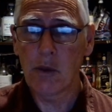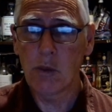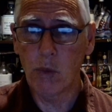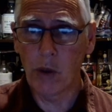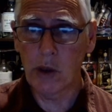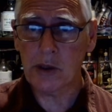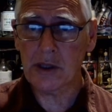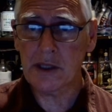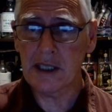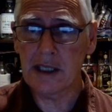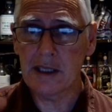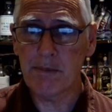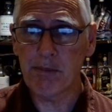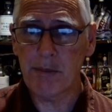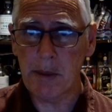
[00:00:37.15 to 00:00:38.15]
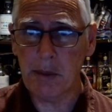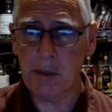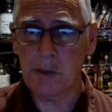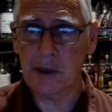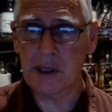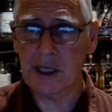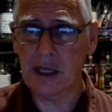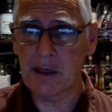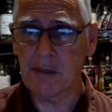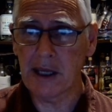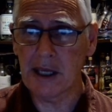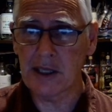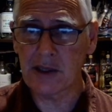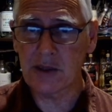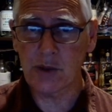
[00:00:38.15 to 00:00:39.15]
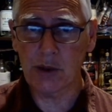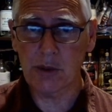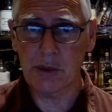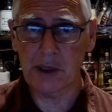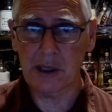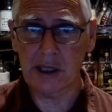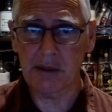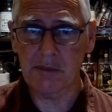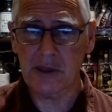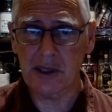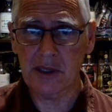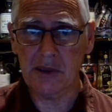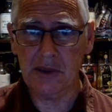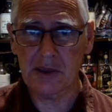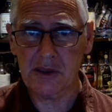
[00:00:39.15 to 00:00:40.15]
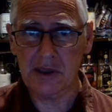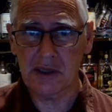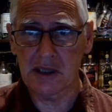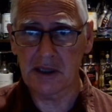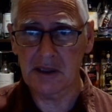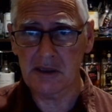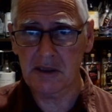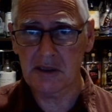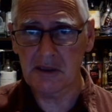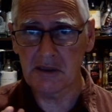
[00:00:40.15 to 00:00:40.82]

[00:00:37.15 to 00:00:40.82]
wattle seed, peppermint gum, and strawberry gum. So it's got